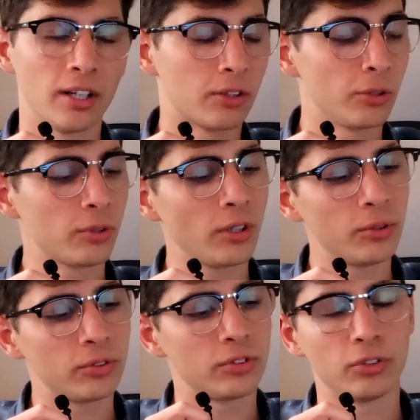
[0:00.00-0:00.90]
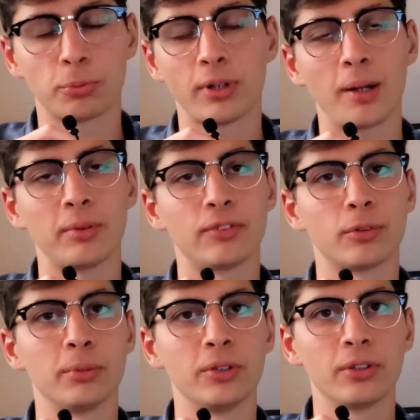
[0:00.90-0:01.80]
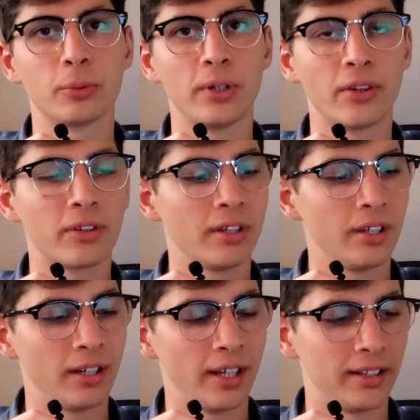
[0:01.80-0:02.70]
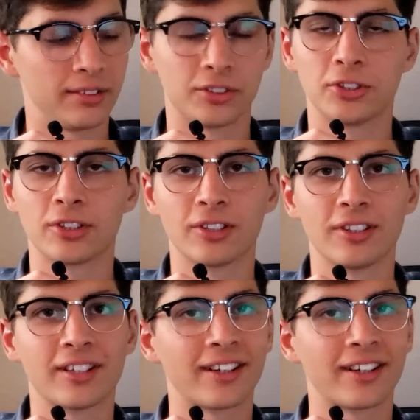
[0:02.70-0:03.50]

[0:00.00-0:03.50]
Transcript: Glucose you're probably familiar with, it's a sugar.